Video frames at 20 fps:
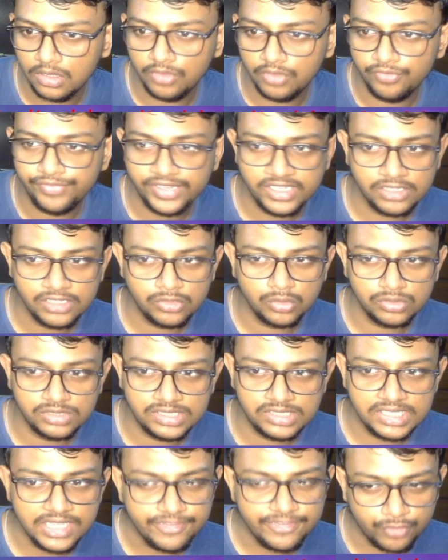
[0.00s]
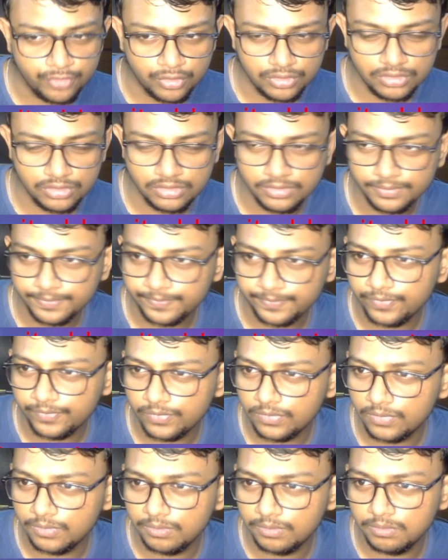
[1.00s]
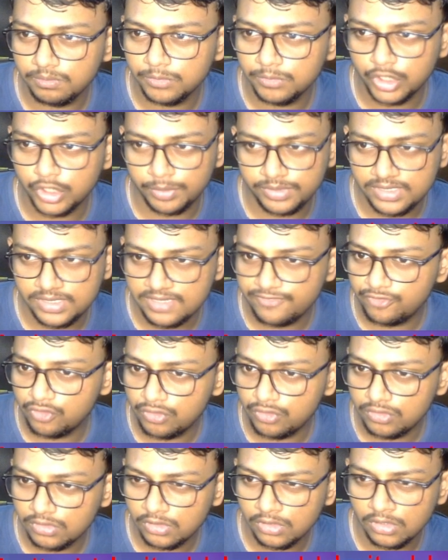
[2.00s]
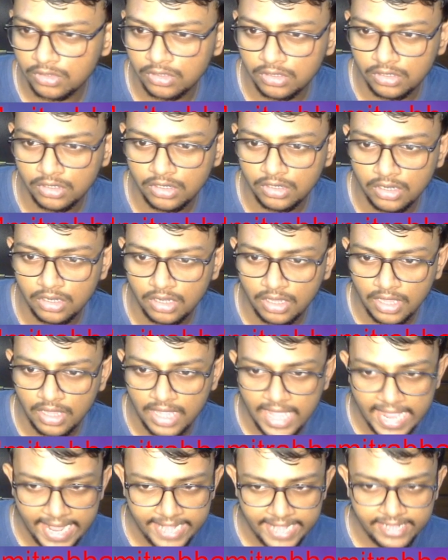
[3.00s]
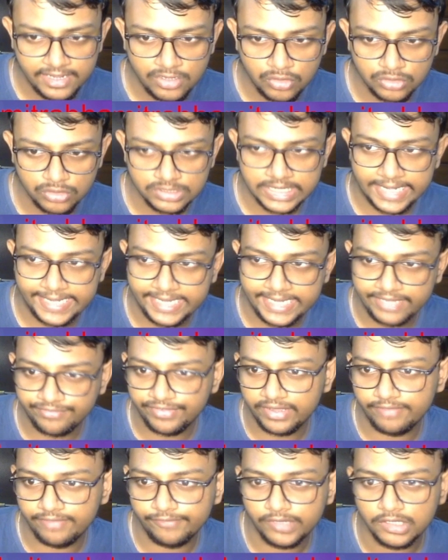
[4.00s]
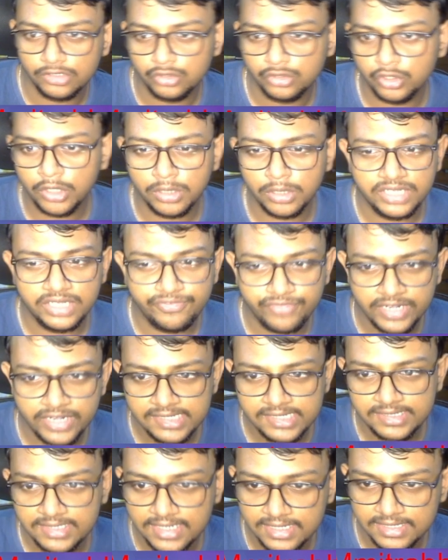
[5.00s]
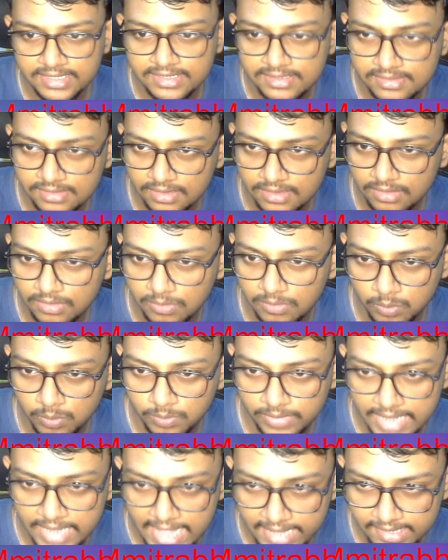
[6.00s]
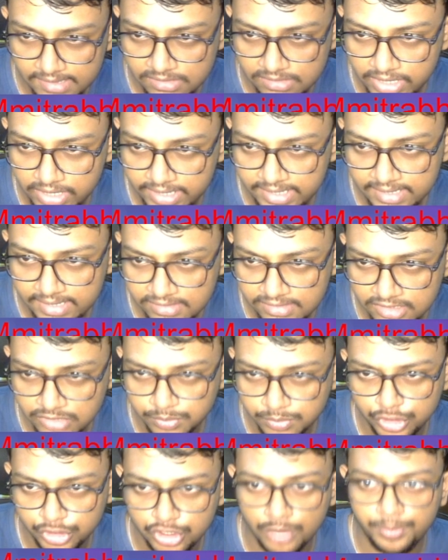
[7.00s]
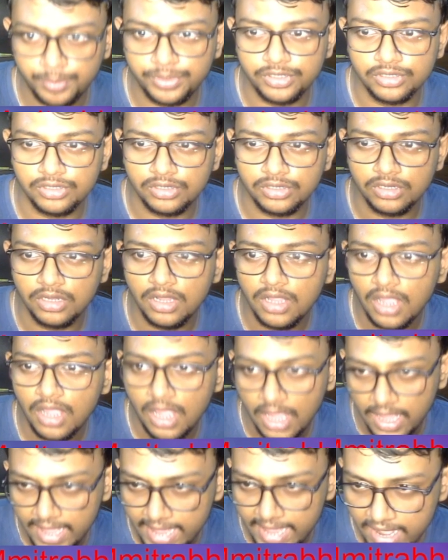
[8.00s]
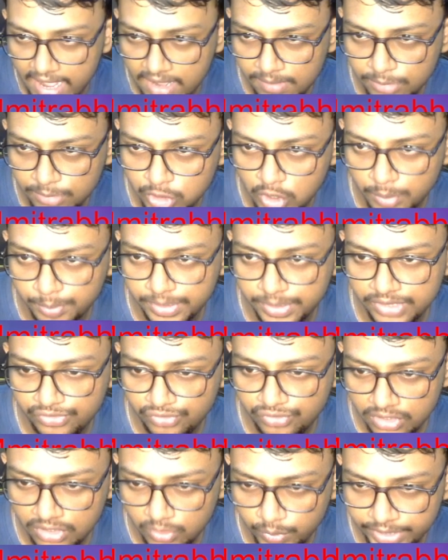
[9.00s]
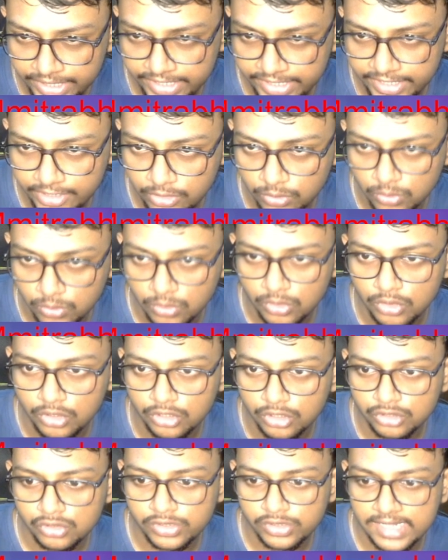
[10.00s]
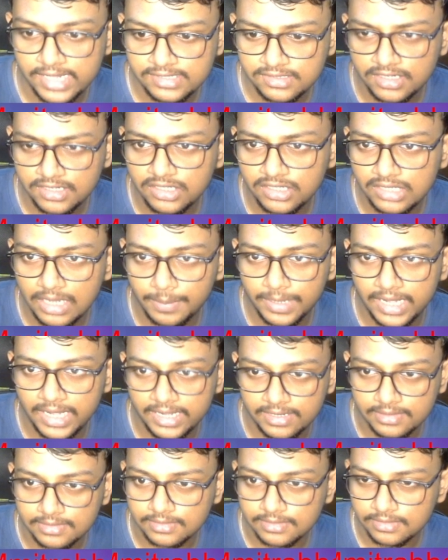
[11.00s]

Vidit goes c4, bishop c4, and he goes knight e5. So the difference here is black is threatening this bishop here and bishop b3, queen d2. So that's a double attack.